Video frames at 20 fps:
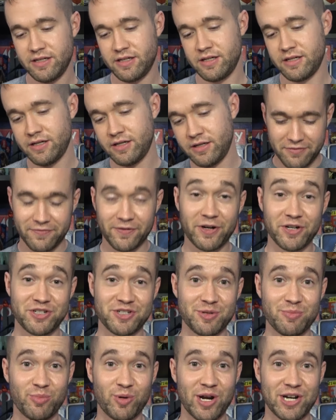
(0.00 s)

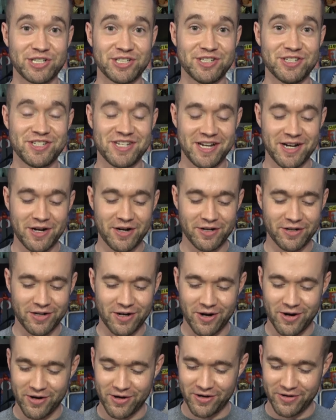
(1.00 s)
First impressions here
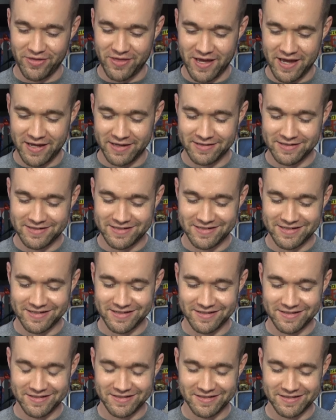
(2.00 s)
are that
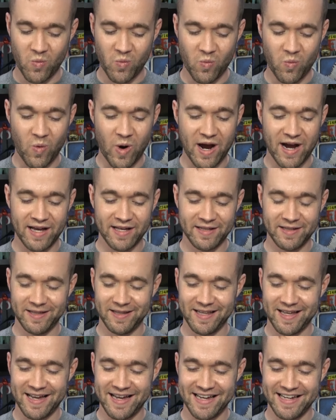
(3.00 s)

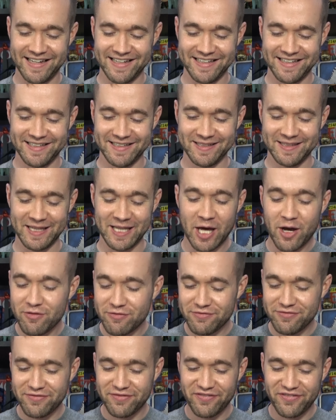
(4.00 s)
while I
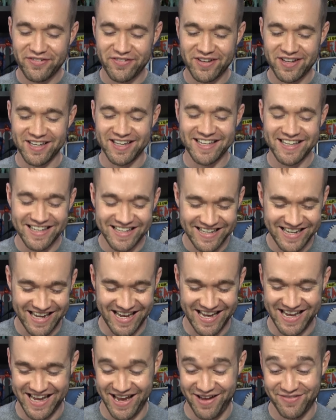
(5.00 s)
love
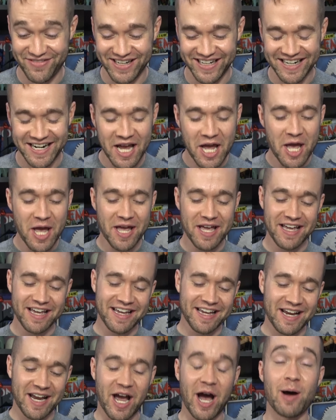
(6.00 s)
having
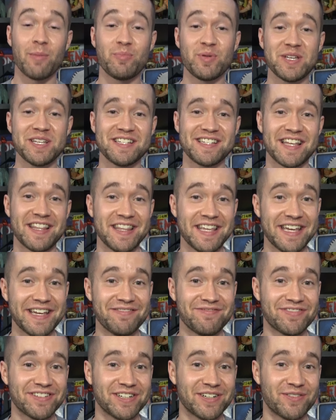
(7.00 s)
Compies and the
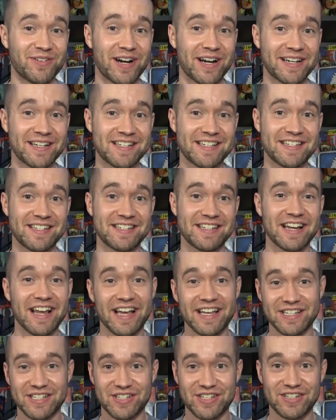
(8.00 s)
infant Rex
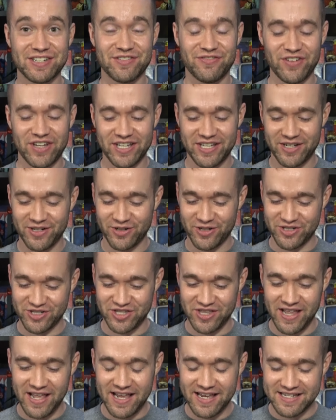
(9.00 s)
as figures,
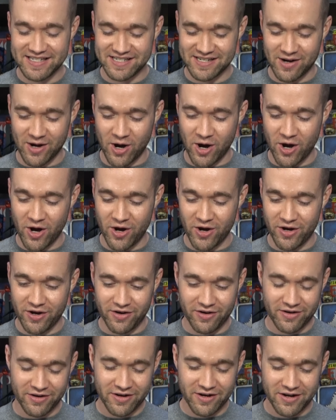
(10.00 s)
these
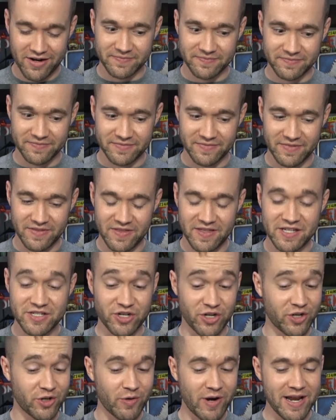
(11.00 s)
are
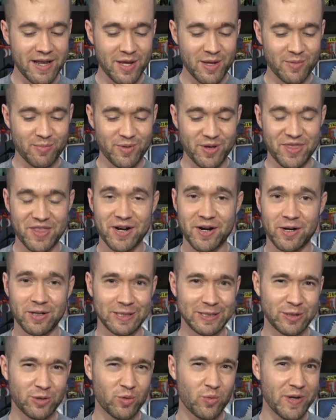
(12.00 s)
great, but they're a
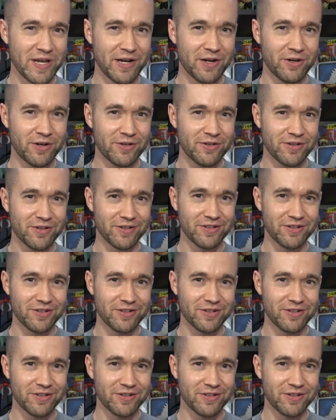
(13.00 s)
little weird.